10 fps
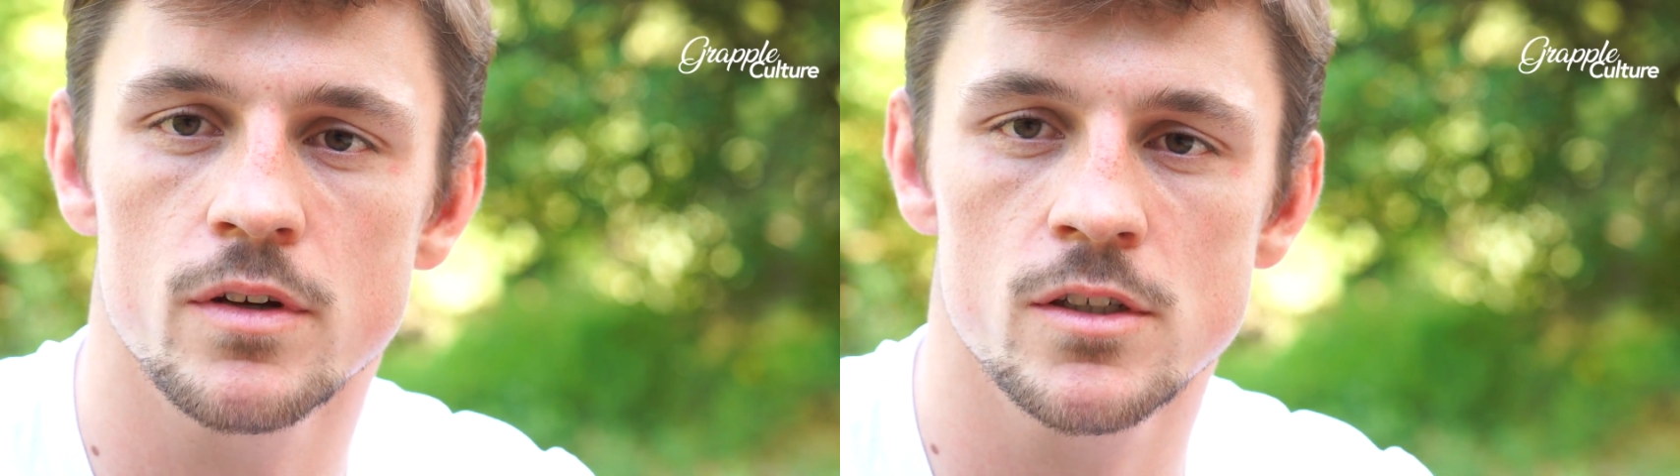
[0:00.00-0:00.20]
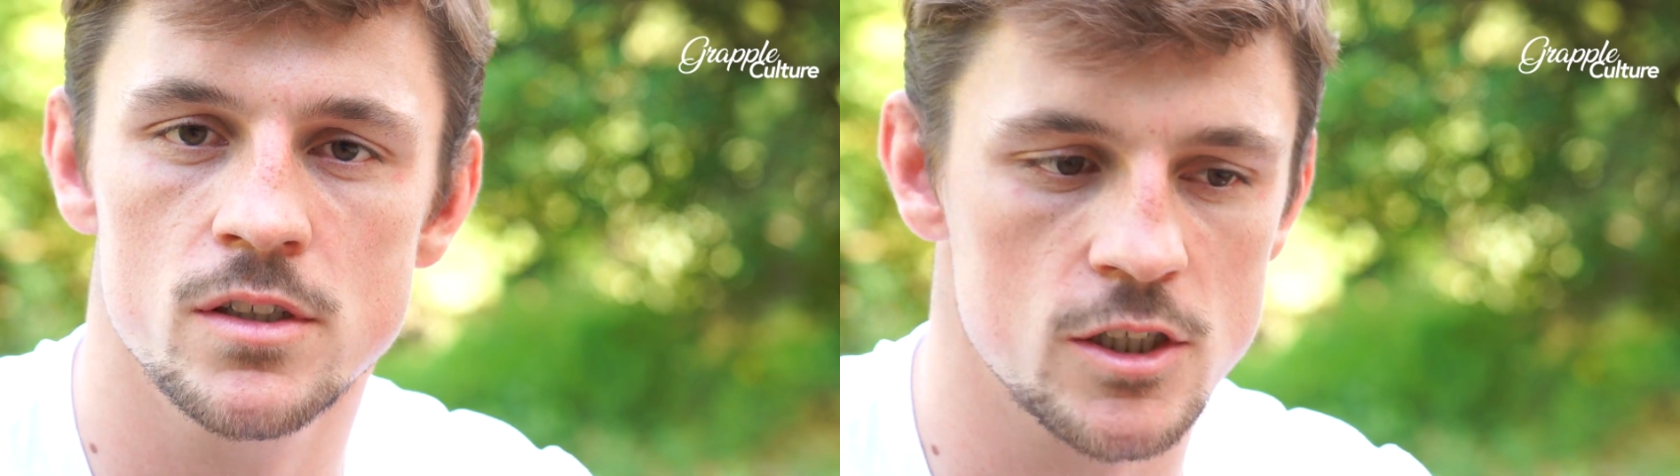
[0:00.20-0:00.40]

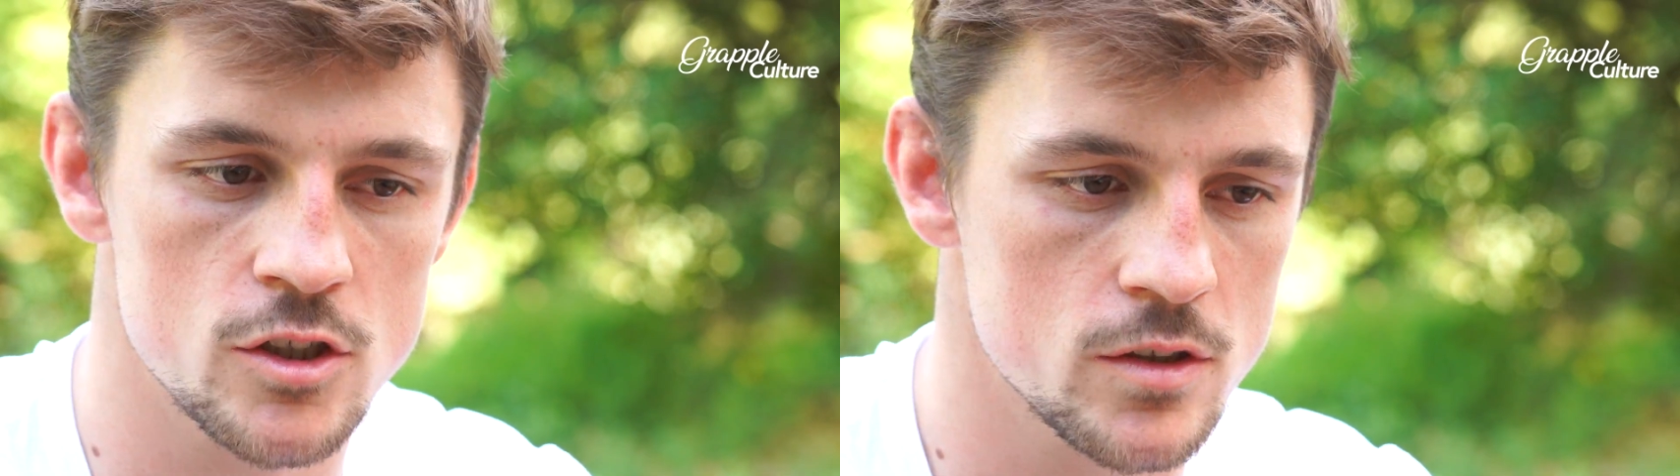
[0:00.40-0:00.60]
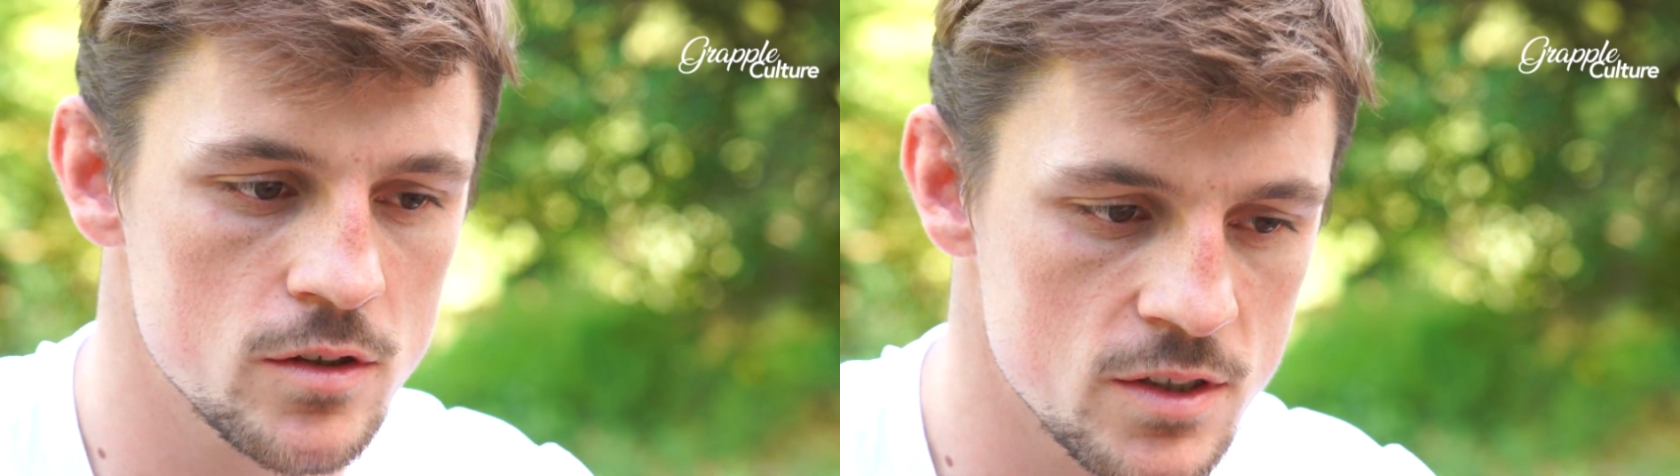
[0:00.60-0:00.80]
It's
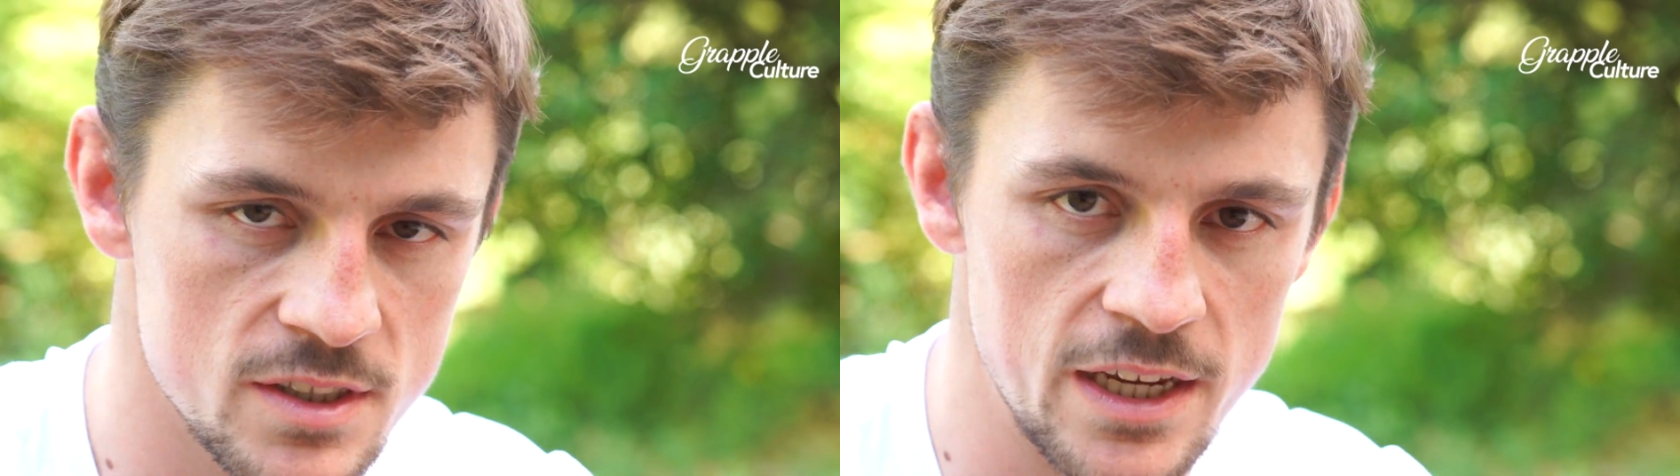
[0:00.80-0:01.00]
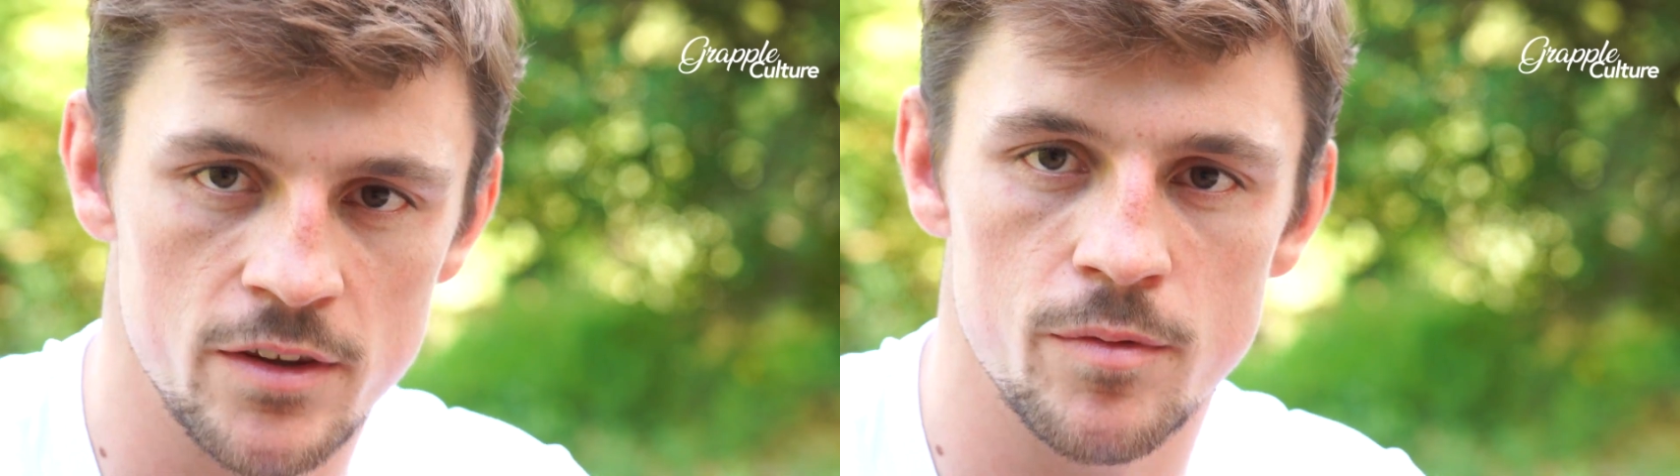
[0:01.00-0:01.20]
just
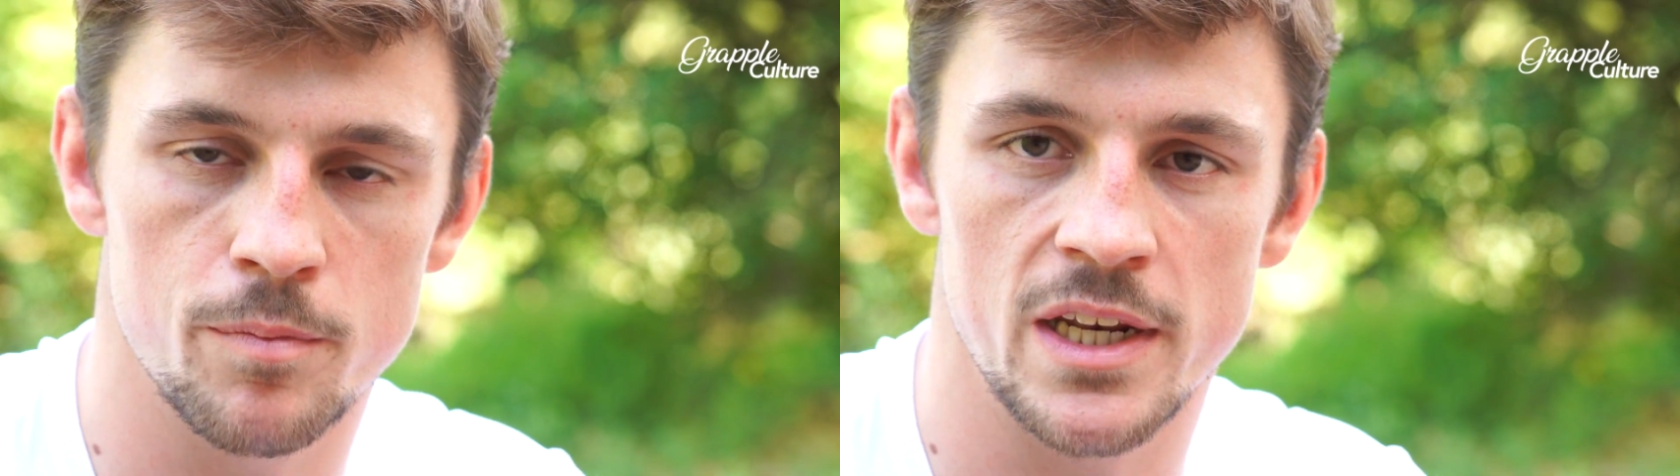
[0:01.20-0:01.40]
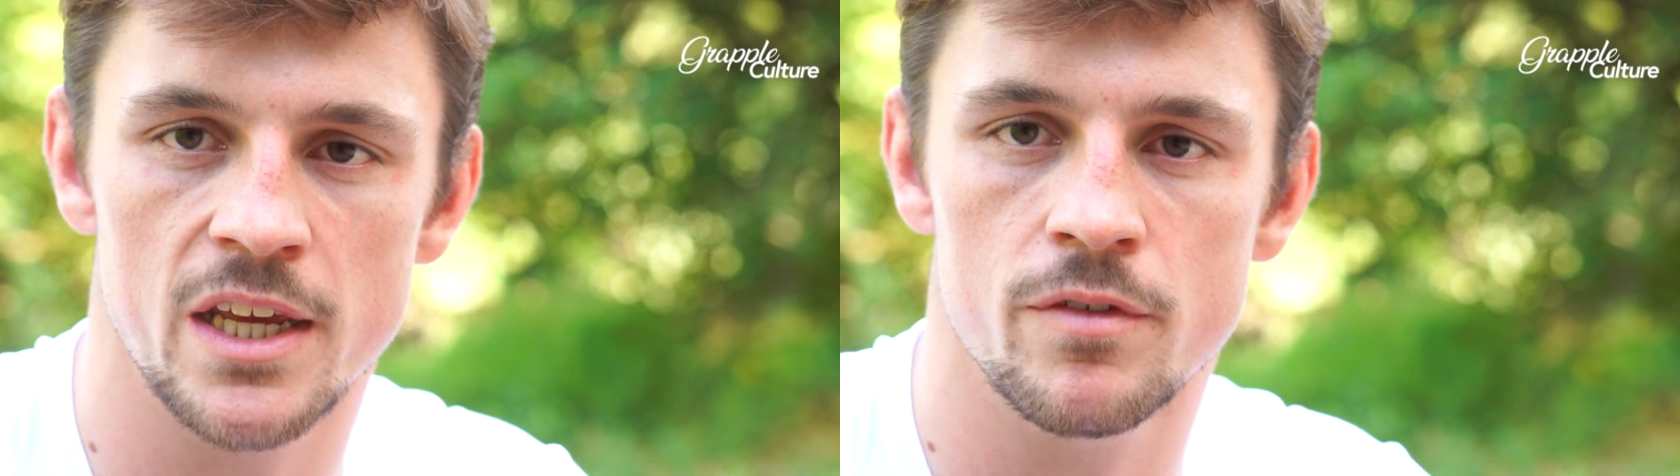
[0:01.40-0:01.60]
set
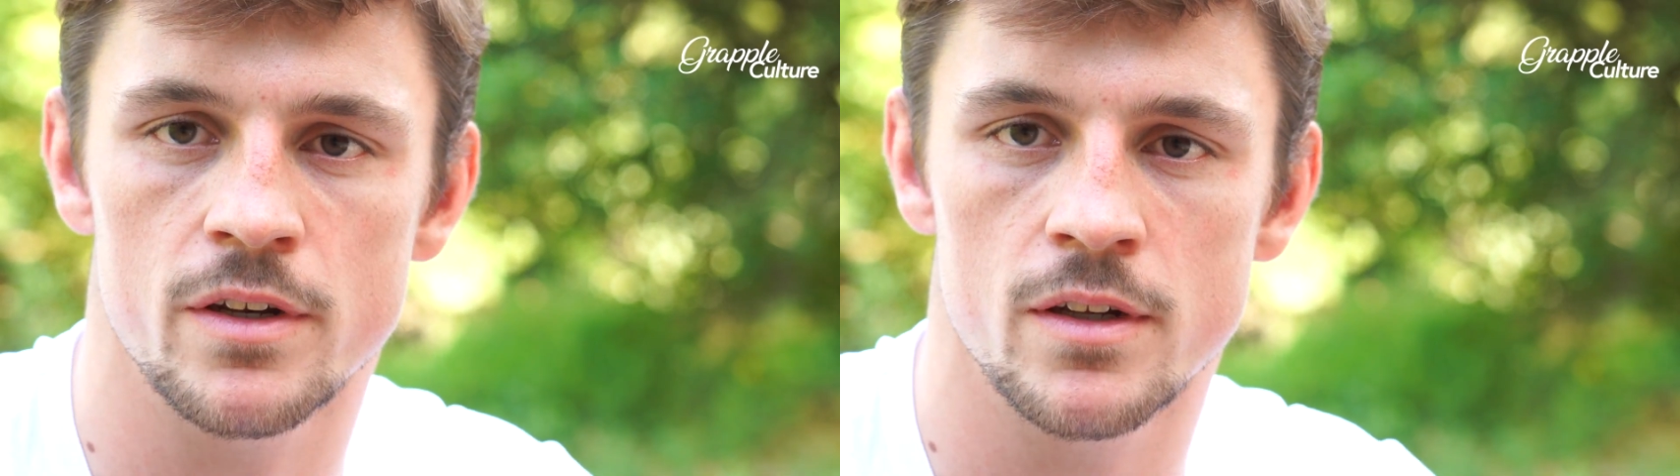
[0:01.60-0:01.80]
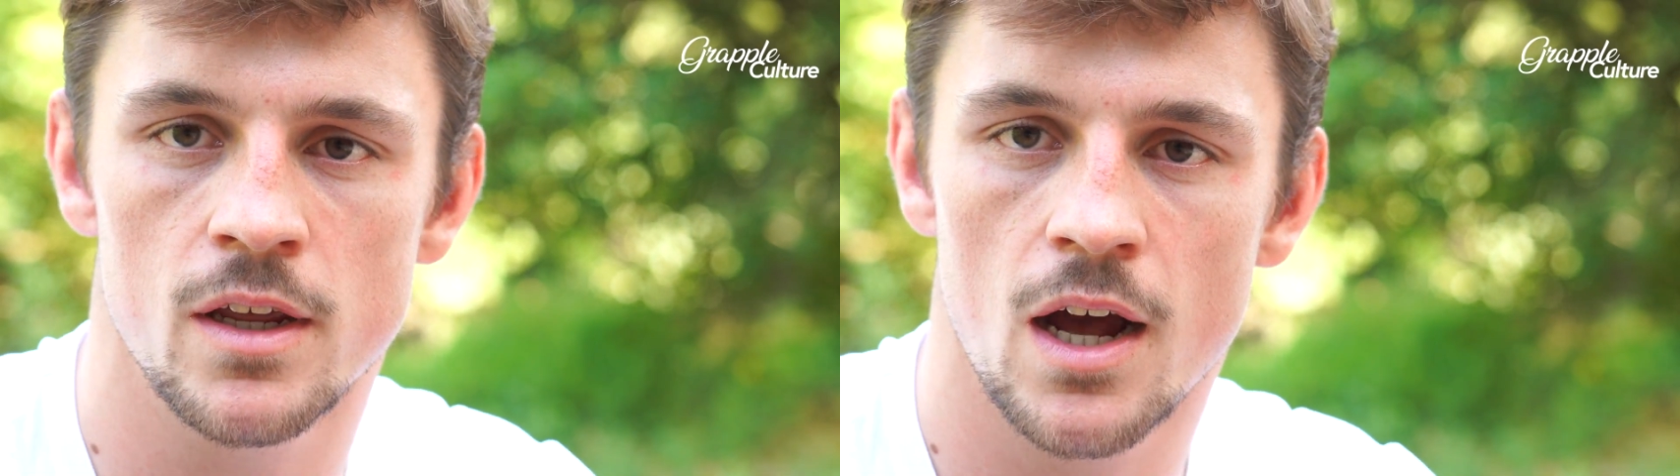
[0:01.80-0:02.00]
belief
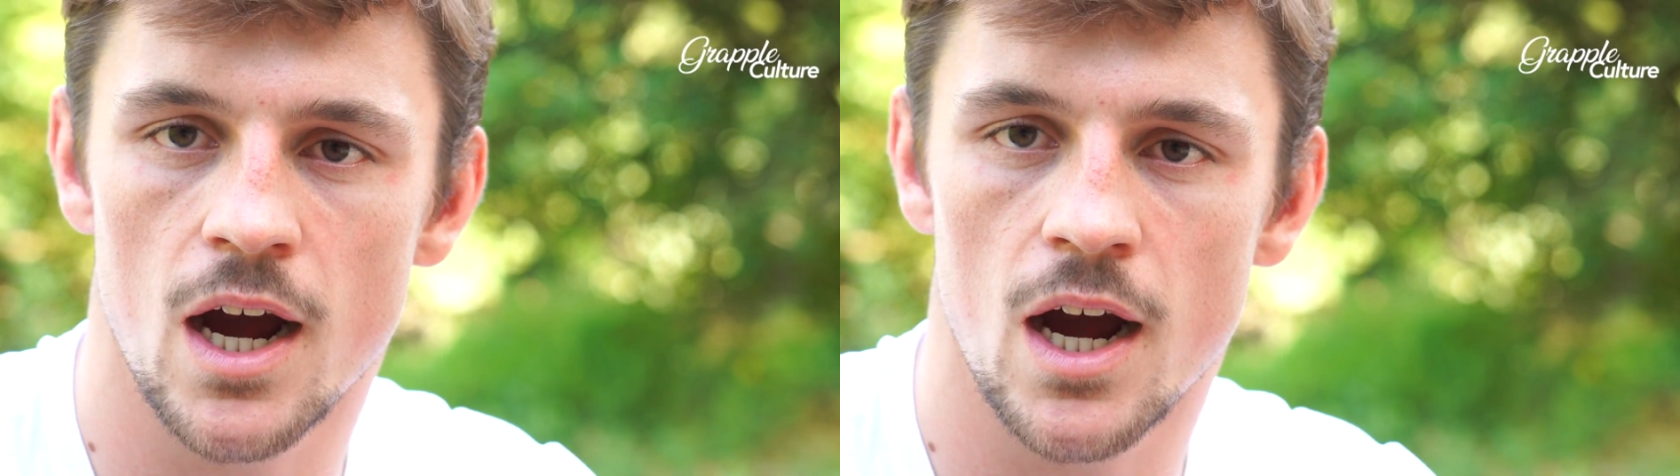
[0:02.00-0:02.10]
in